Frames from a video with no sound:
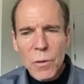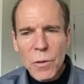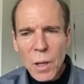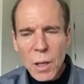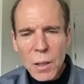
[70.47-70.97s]

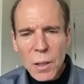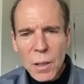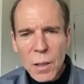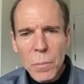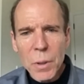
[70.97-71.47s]
Zinc,
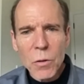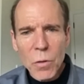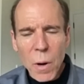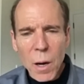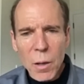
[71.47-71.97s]
B
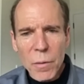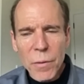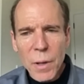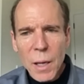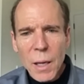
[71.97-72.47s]

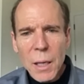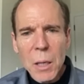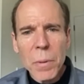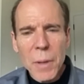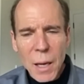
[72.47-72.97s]
twelve,
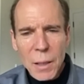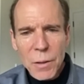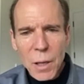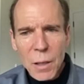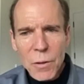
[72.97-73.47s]
E P A and
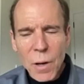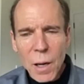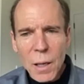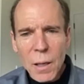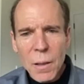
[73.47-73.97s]
D H
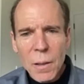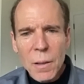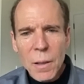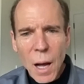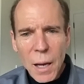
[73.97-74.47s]
A,
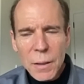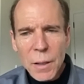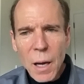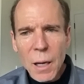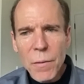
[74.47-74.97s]

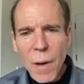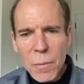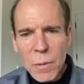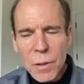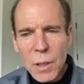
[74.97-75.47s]
iodine,
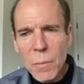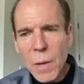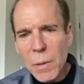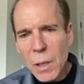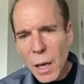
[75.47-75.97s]
vitamin D, and
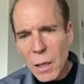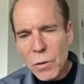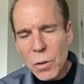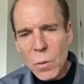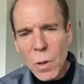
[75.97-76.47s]
maybe K
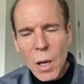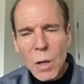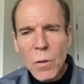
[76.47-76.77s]
two.